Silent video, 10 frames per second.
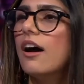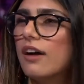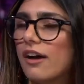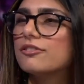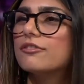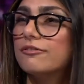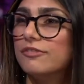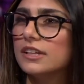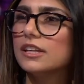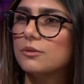after
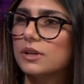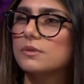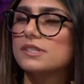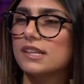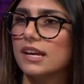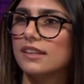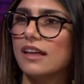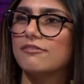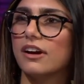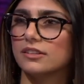feeling what it was like,
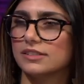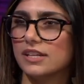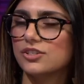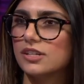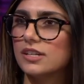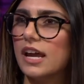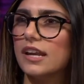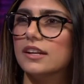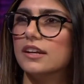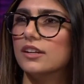that validation
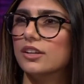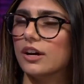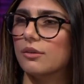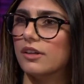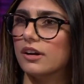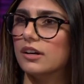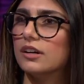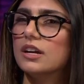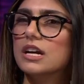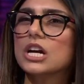and, you know, the
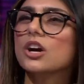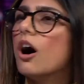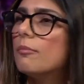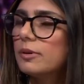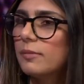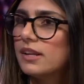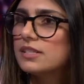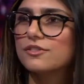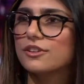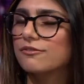
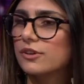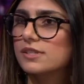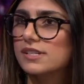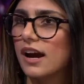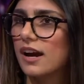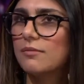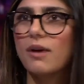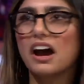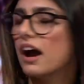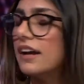compliments for the first time,
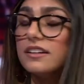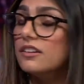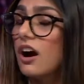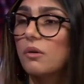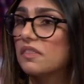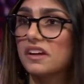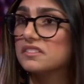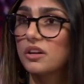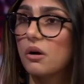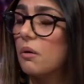I did not want that
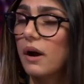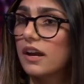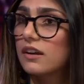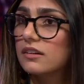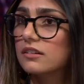to go away.